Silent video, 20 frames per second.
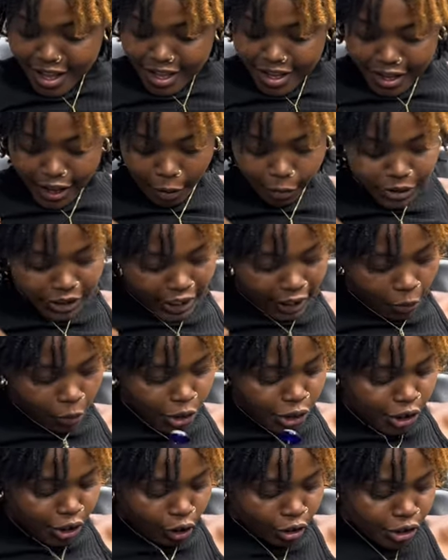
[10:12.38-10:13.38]
I was like, what
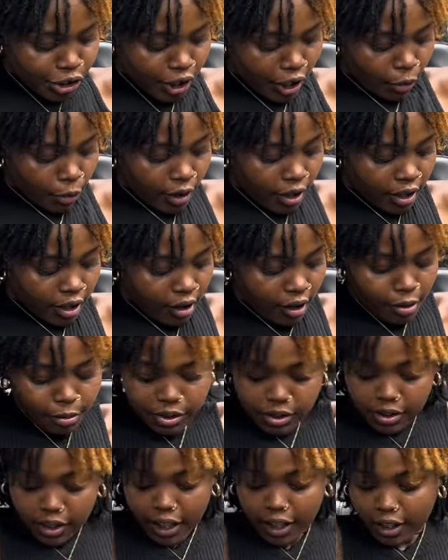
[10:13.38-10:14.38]
shirt should I wear, y'all? I was
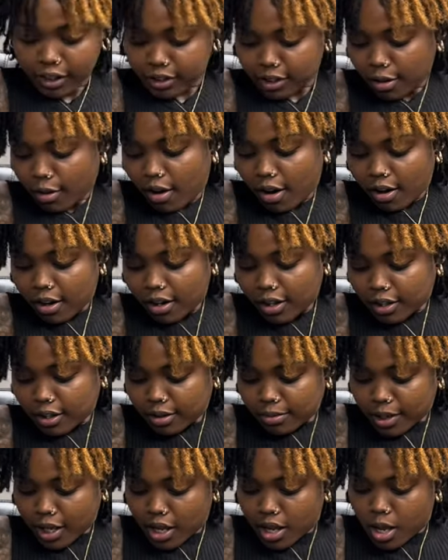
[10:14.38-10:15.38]
thinking so hard.
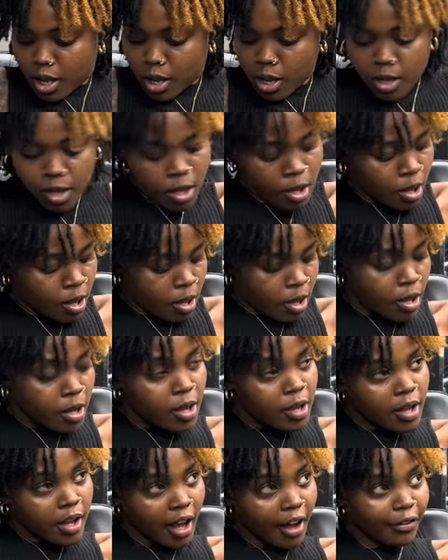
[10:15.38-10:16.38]

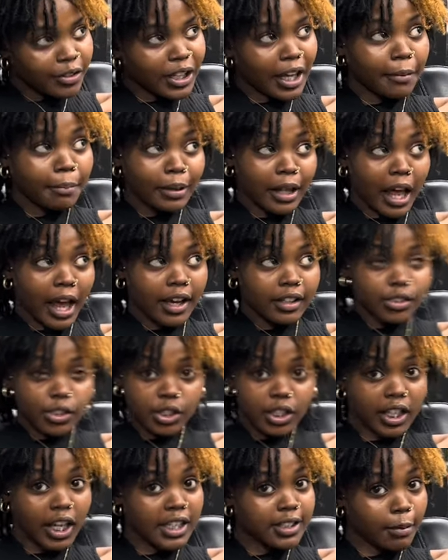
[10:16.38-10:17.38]
I was like, black.
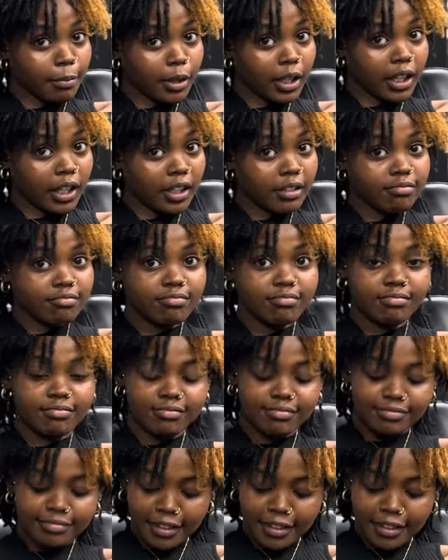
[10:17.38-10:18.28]
Her, they are out.